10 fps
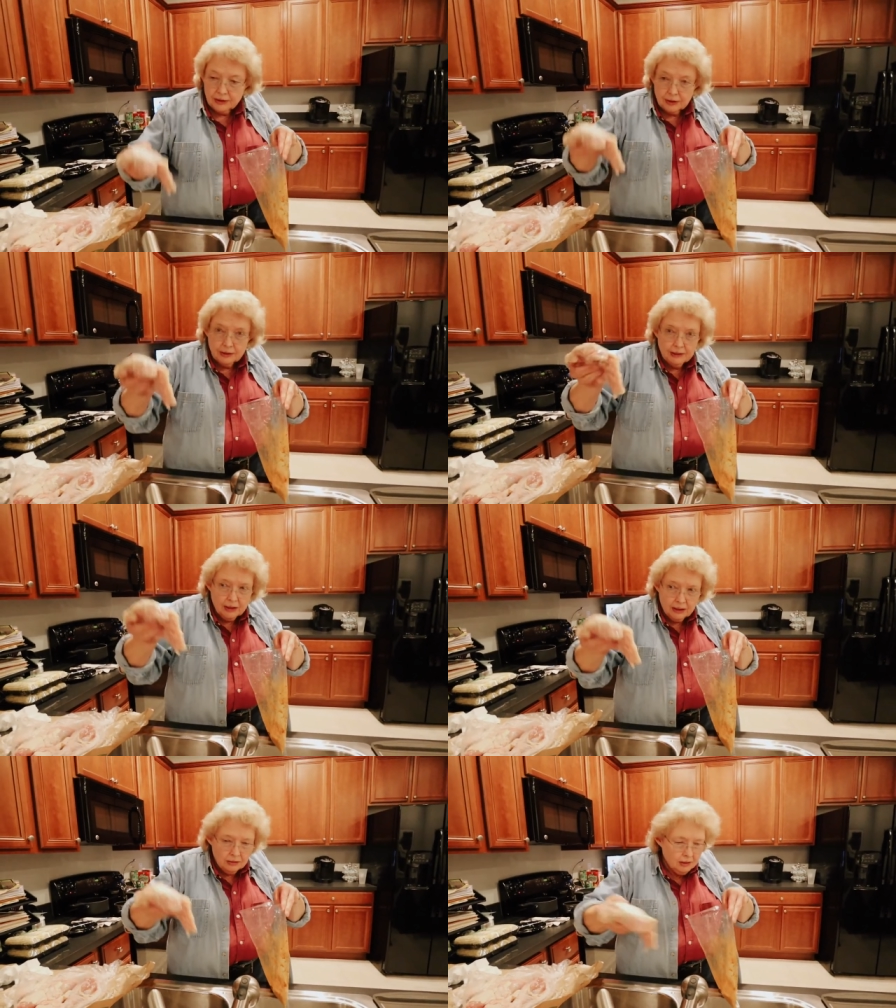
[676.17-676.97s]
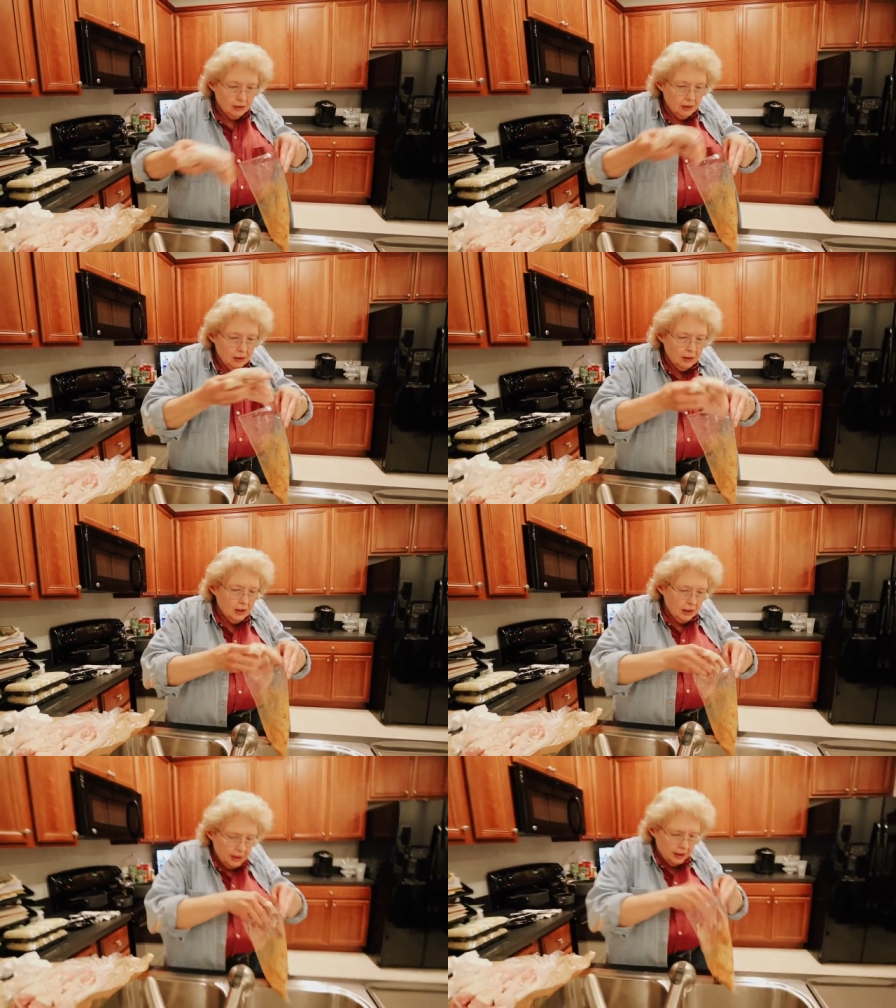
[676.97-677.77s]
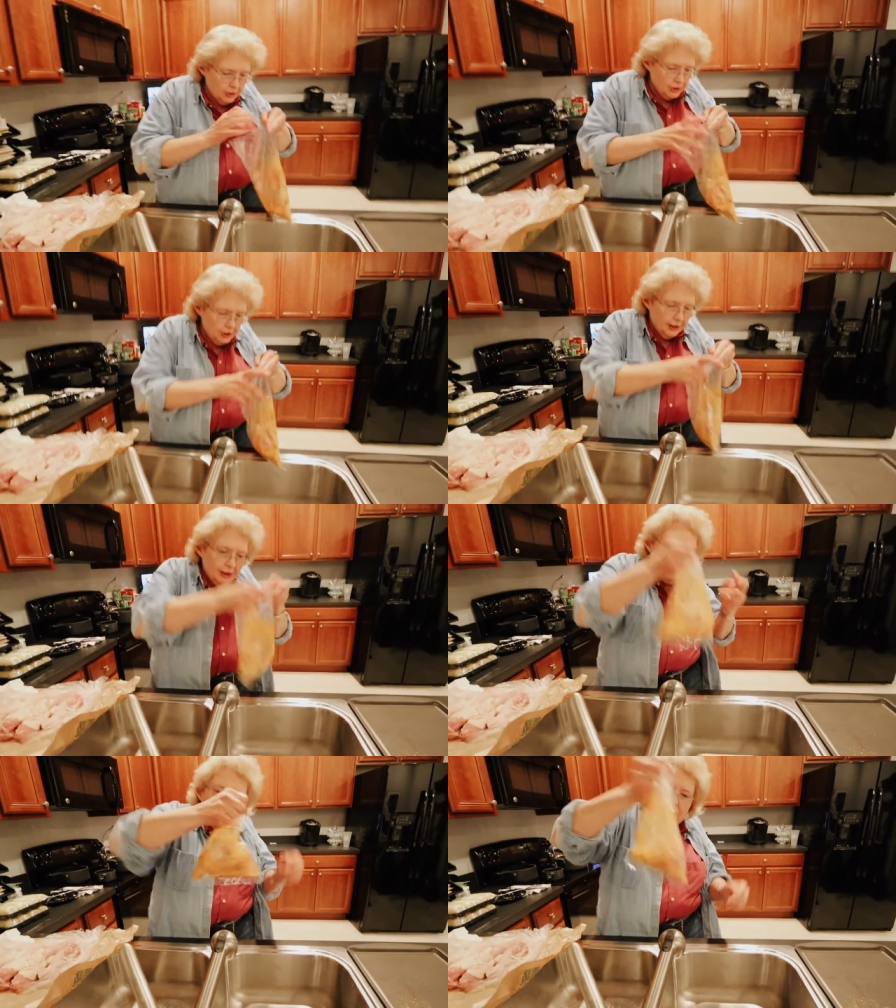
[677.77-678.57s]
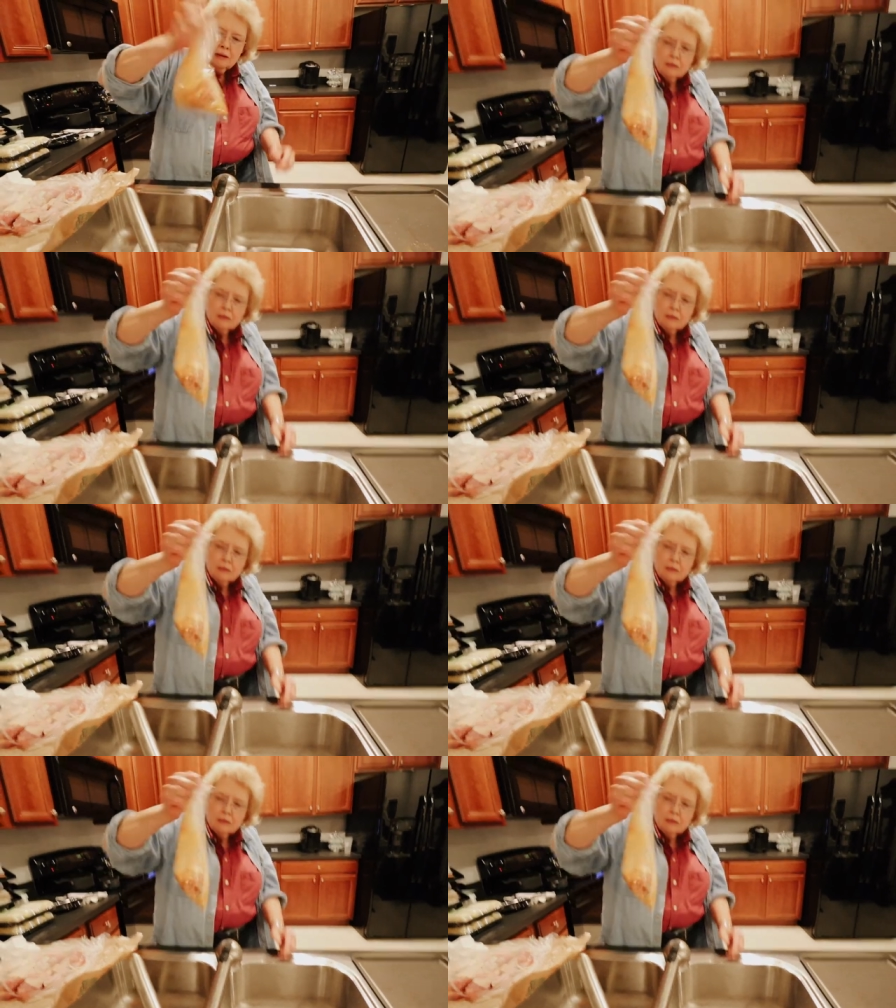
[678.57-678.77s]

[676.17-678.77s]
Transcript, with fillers: So here we go. Here's chicken.